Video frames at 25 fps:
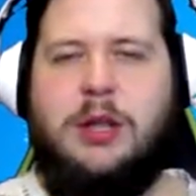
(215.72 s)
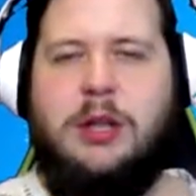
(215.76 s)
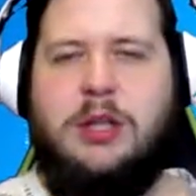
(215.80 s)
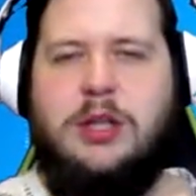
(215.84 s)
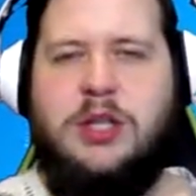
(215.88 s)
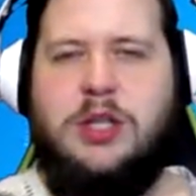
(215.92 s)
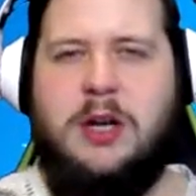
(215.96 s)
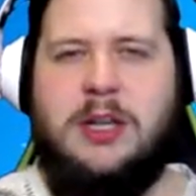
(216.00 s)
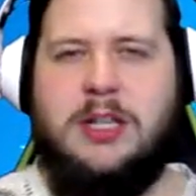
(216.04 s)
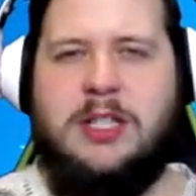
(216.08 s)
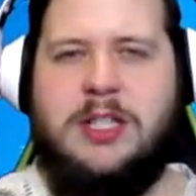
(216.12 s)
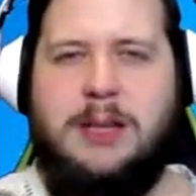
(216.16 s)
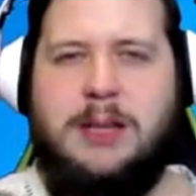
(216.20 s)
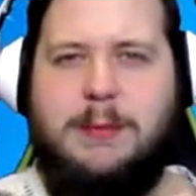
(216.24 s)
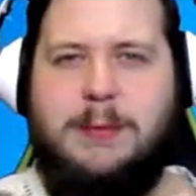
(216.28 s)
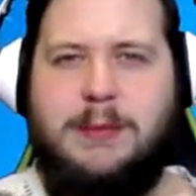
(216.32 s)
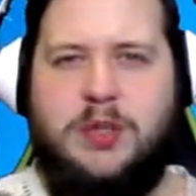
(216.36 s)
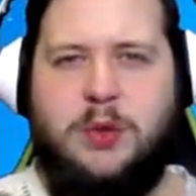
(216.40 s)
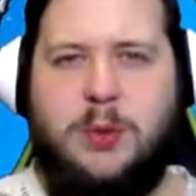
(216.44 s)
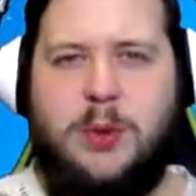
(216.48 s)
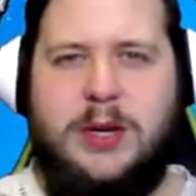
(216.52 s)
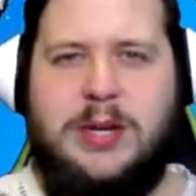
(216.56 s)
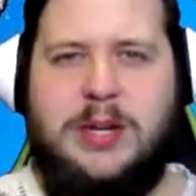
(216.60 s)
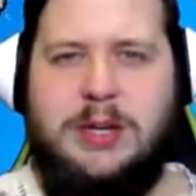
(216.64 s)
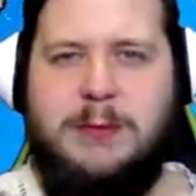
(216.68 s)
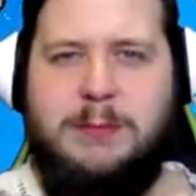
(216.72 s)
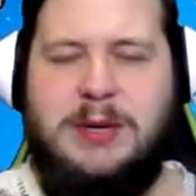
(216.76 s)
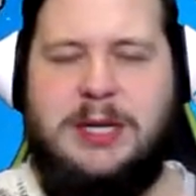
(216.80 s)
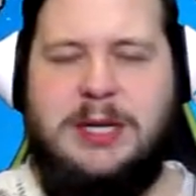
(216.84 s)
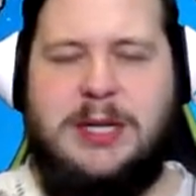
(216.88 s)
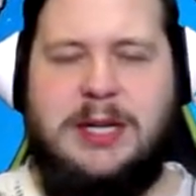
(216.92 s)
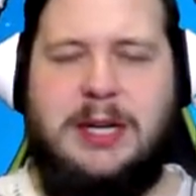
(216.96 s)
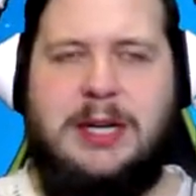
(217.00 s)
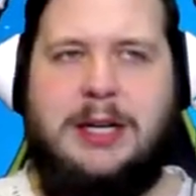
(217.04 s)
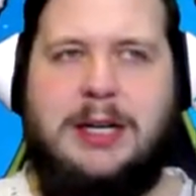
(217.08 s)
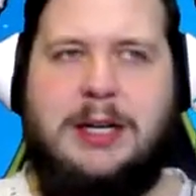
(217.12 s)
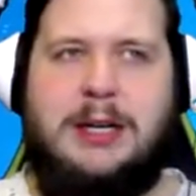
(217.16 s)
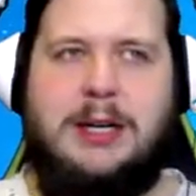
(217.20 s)
toss up between
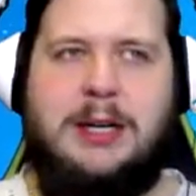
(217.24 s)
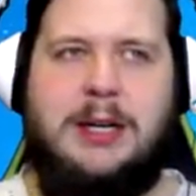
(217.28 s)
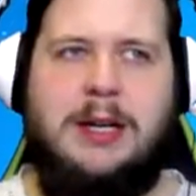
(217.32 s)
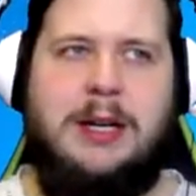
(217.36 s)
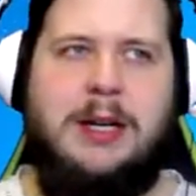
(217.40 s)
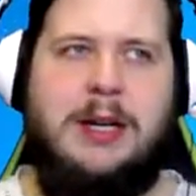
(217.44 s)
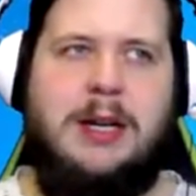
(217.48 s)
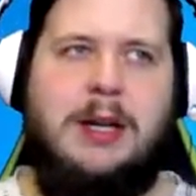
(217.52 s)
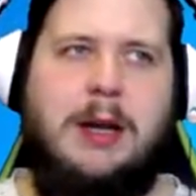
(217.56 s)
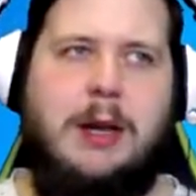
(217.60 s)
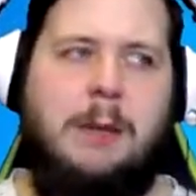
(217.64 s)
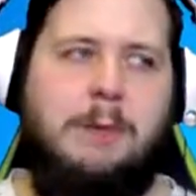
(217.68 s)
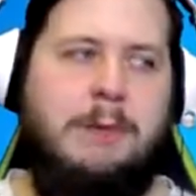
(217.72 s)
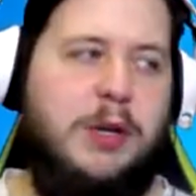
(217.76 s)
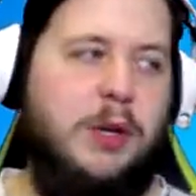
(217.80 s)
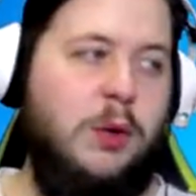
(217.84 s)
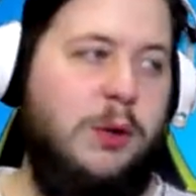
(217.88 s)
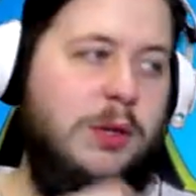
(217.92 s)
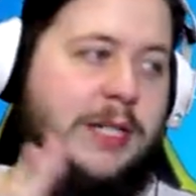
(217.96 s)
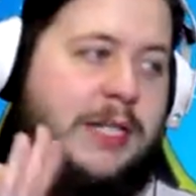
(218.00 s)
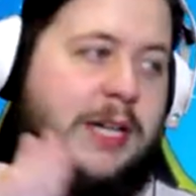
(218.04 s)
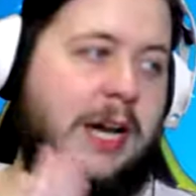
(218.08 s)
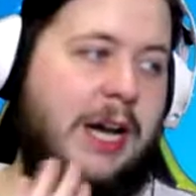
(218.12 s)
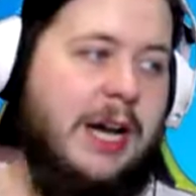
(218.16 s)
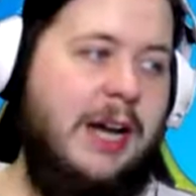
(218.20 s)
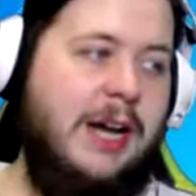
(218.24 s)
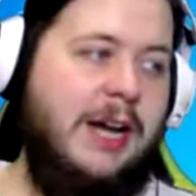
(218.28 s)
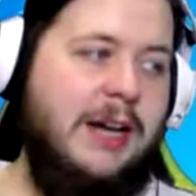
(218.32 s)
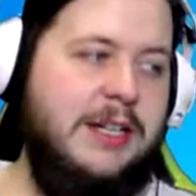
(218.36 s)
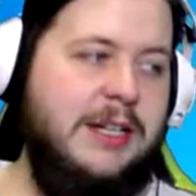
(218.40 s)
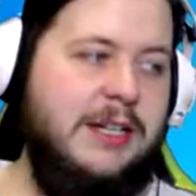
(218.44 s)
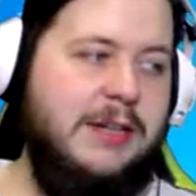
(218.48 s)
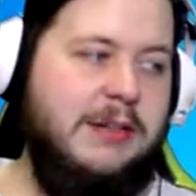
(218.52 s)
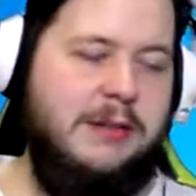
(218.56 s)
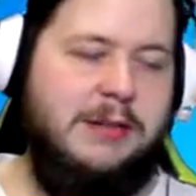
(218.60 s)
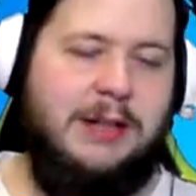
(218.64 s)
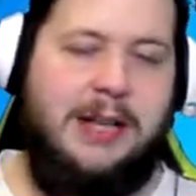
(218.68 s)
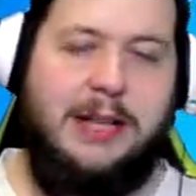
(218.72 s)
being purely
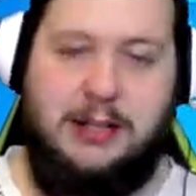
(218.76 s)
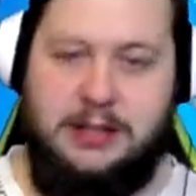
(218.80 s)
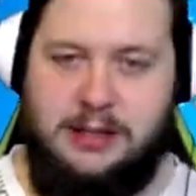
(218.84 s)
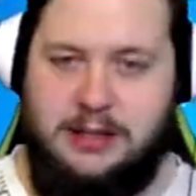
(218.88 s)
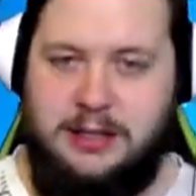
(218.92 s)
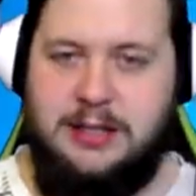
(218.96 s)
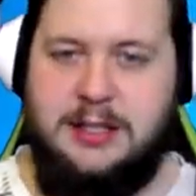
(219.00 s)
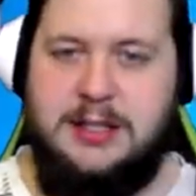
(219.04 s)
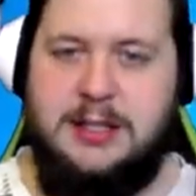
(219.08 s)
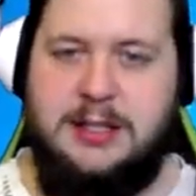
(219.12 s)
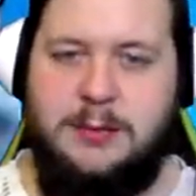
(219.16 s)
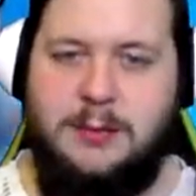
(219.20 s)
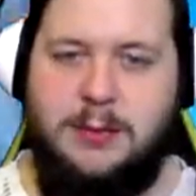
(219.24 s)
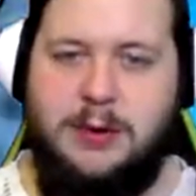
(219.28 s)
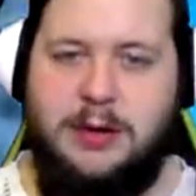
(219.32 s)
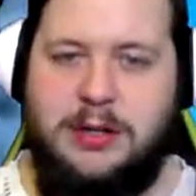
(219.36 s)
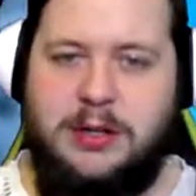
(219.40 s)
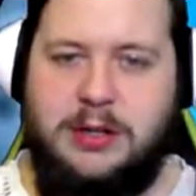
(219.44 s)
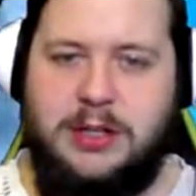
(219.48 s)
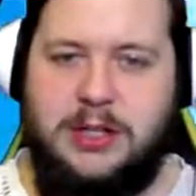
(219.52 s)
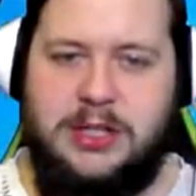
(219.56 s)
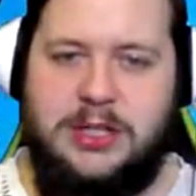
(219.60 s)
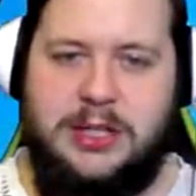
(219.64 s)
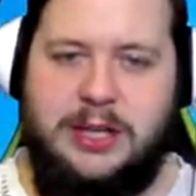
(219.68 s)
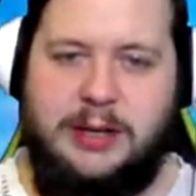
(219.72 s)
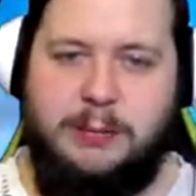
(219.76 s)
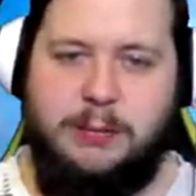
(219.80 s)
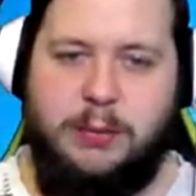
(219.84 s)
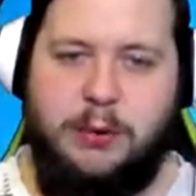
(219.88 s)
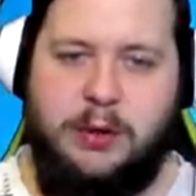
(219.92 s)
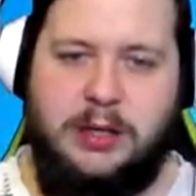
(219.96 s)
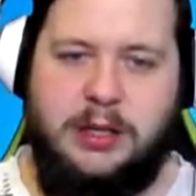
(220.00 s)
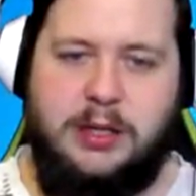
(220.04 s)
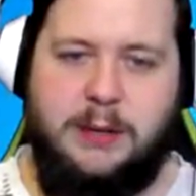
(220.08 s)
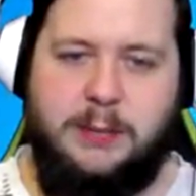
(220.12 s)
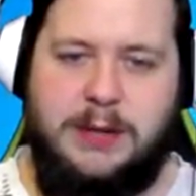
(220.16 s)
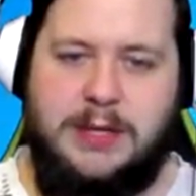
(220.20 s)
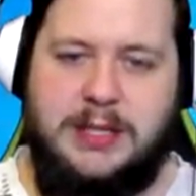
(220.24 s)
art like this, where you're just like
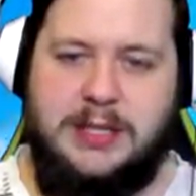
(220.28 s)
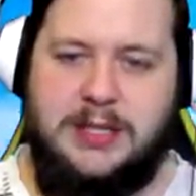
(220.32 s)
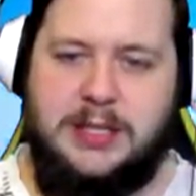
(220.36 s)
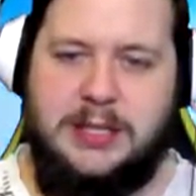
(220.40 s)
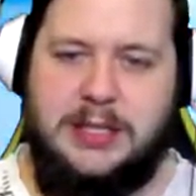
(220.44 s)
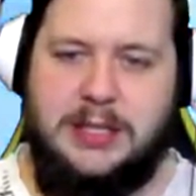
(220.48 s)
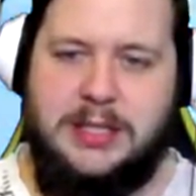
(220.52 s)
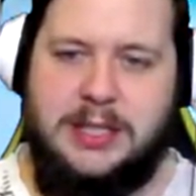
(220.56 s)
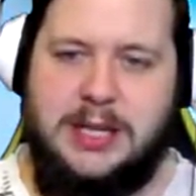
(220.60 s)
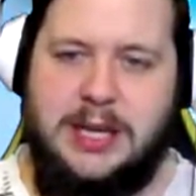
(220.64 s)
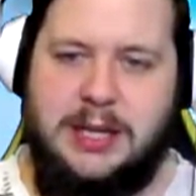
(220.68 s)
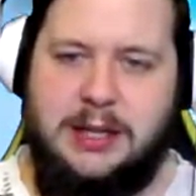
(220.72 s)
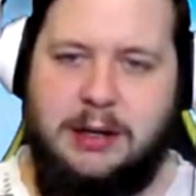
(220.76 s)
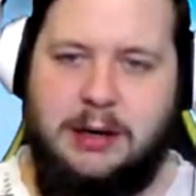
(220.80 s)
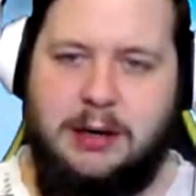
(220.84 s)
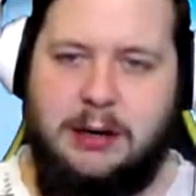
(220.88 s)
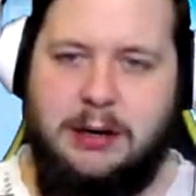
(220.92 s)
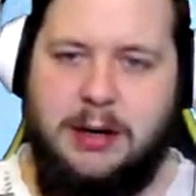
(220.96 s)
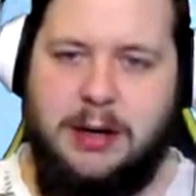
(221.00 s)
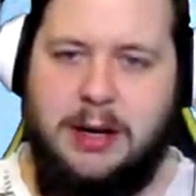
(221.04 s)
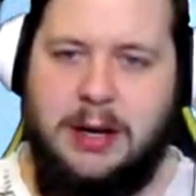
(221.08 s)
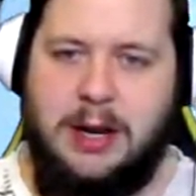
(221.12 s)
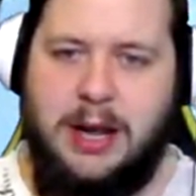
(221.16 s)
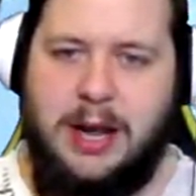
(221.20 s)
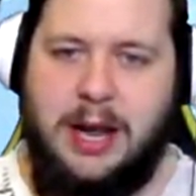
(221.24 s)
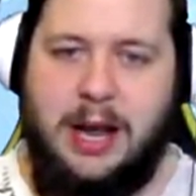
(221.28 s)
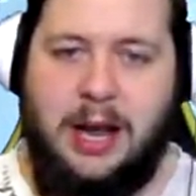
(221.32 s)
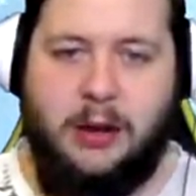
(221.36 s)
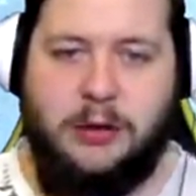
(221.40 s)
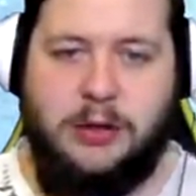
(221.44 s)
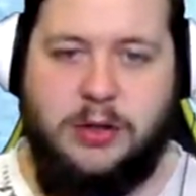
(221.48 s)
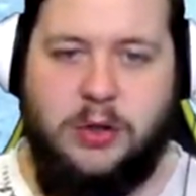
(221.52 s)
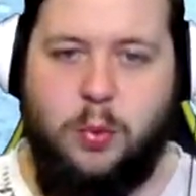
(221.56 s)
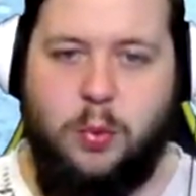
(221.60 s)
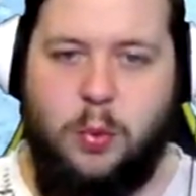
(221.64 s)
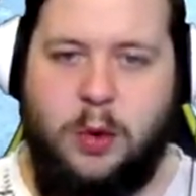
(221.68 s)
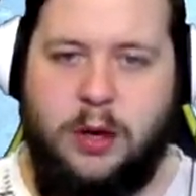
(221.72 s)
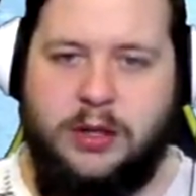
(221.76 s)
putting the pieces together how
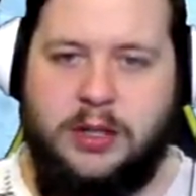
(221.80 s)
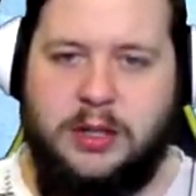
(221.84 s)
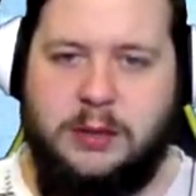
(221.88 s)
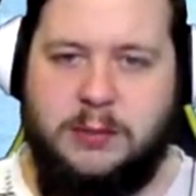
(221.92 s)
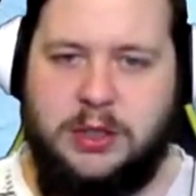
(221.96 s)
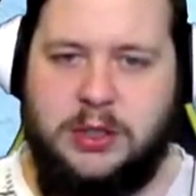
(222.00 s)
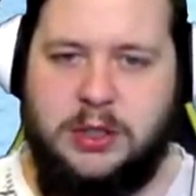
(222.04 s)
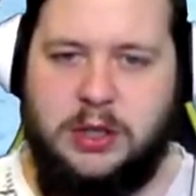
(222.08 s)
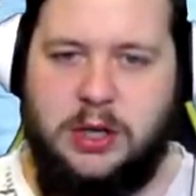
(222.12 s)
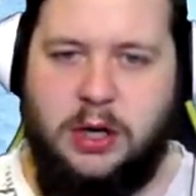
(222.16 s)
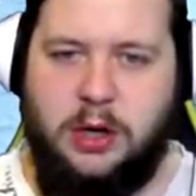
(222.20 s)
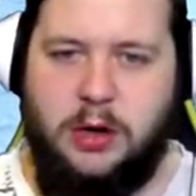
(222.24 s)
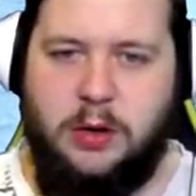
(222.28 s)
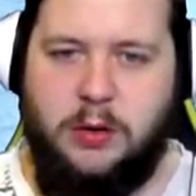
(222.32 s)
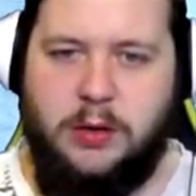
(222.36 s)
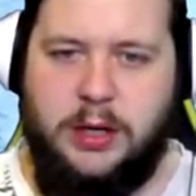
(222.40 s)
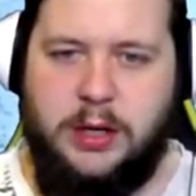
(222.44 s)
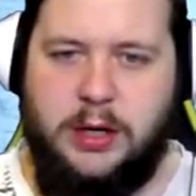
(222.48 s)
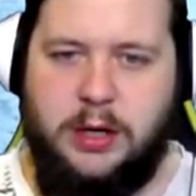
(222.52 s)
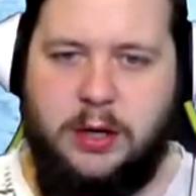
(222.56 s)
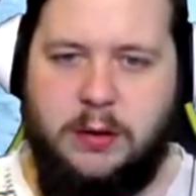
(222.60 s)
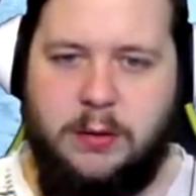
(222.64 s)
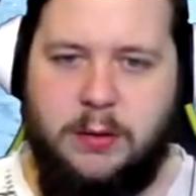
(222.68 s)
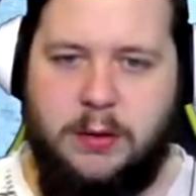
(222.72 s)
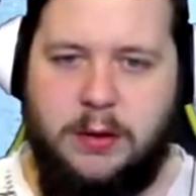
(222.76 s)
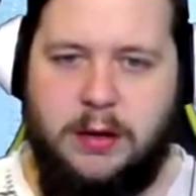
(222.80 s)
you want them to go, you know,